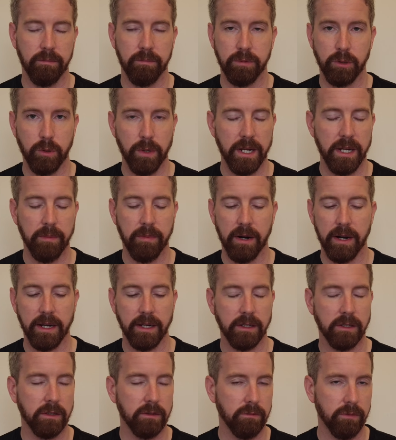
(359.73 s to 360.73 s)
Squeaky
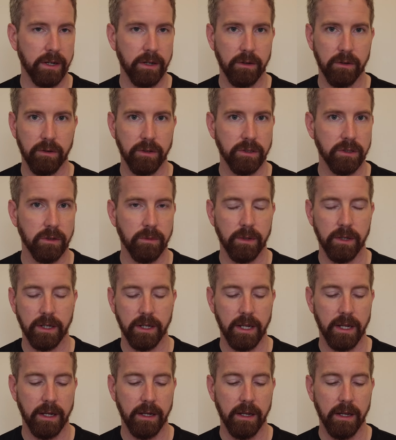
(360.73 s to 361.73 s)
brakes, radar cruise not
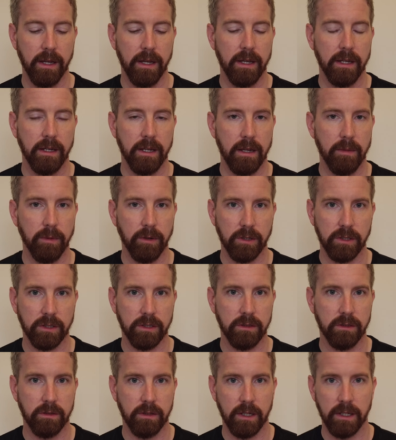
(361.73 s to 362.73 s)
working,
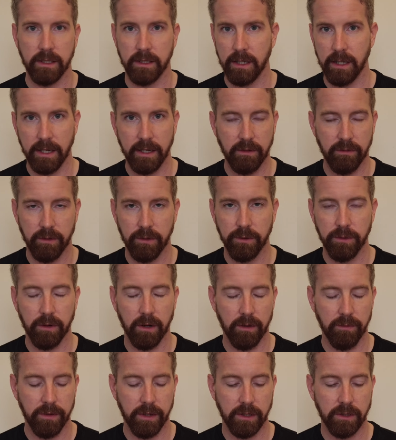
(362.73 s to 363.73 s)
gearbox has leaked fluid
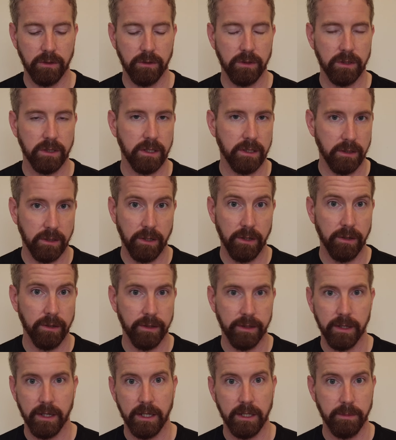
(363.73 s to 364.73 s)
all over the exhaust, and
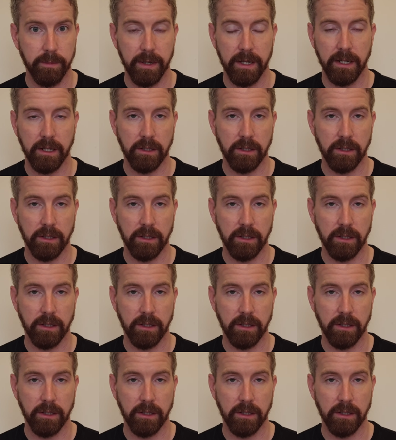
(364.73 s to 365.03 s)
coolant is being